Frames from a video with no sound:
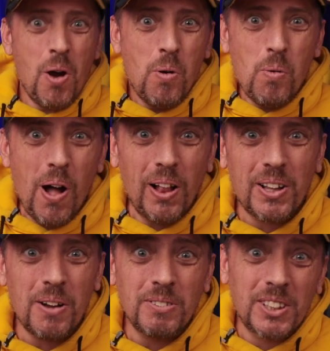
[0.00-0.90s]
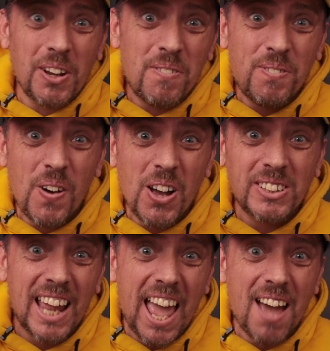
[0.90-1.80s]
Welcome to the
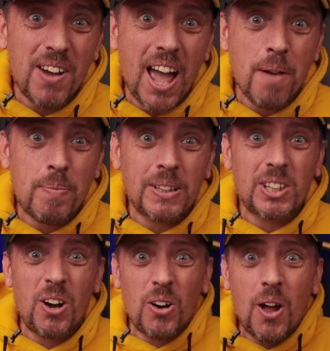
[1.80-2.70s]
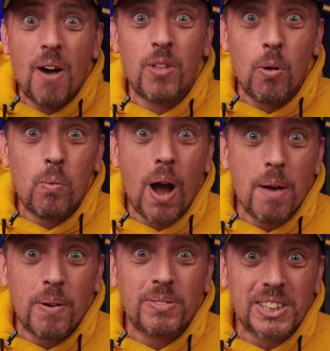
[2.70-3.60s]
first ever episode of the
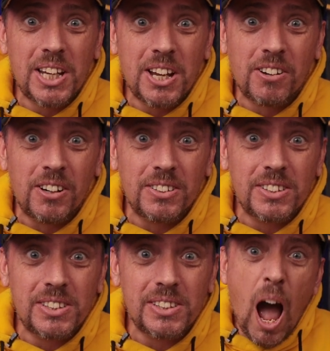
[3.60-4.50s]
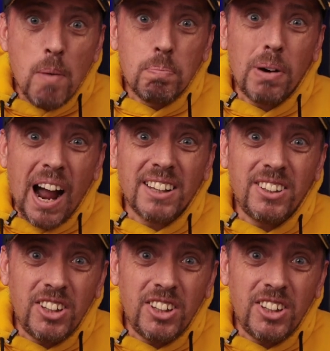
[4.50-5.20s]
Web of Secrets, a brand